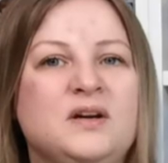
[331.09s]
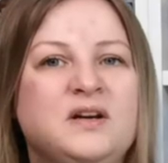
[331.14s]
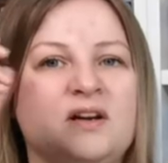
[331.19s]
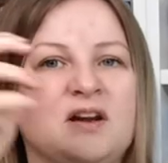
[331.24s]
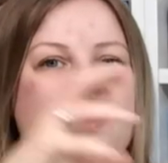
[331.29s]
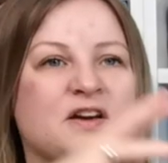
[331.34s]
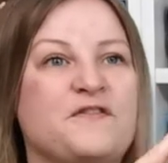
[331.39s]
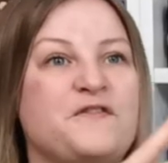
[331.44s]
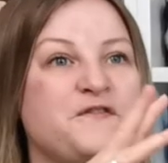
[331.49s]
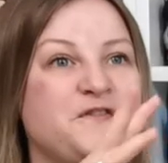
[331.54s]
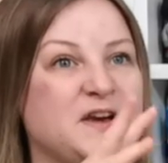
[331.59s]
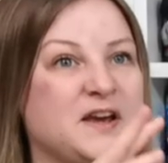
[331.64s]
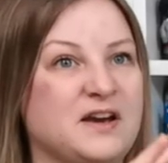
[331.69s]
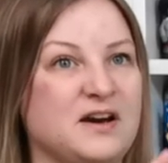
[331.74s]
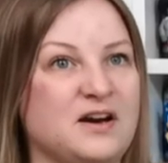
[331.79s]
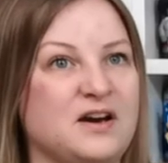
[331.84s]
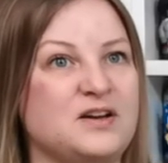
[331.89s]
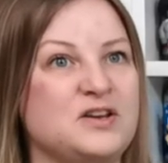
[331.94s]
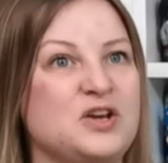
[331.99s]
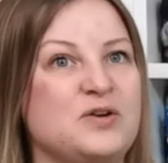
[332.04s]
like a
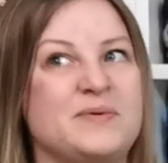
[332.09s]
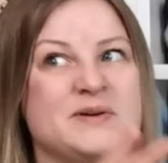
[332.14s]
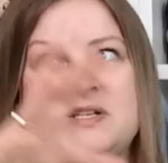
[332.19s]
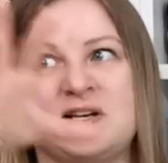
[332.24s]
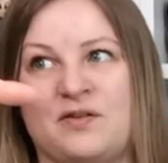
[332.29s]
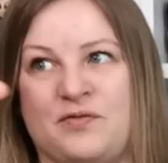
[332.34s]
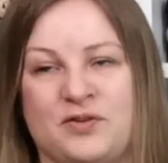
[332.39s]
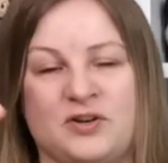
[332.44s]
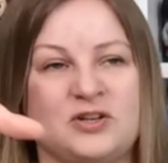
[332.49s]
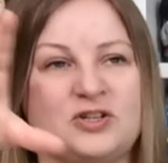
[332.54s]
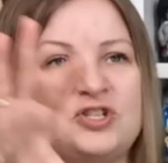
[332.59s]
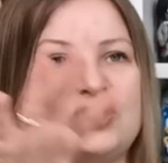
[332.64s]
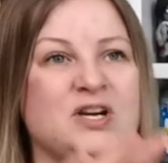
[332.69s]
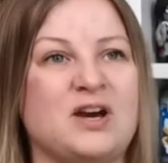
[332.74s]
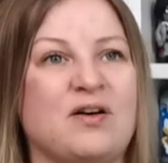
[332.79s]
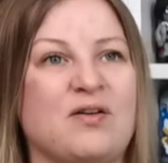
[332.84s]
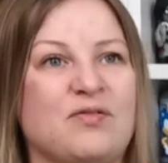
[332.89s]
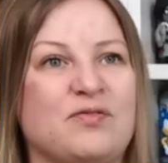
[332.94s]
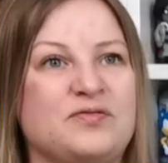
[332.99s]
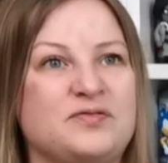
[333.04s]
figure you would have on a
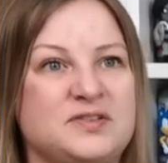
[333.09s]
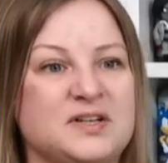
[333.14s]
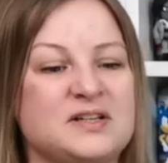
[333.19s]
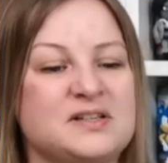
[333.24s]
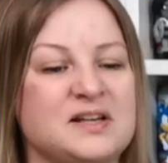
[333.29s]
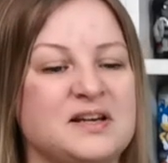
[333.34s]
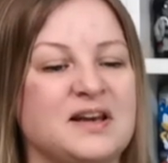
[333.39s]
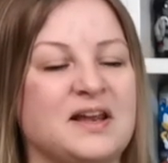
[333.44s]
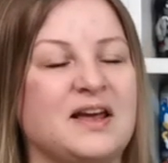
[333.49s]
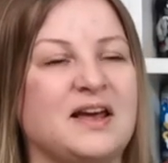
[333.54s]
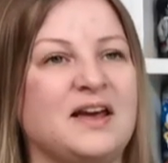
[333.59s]
shelf, doesn't yes, it?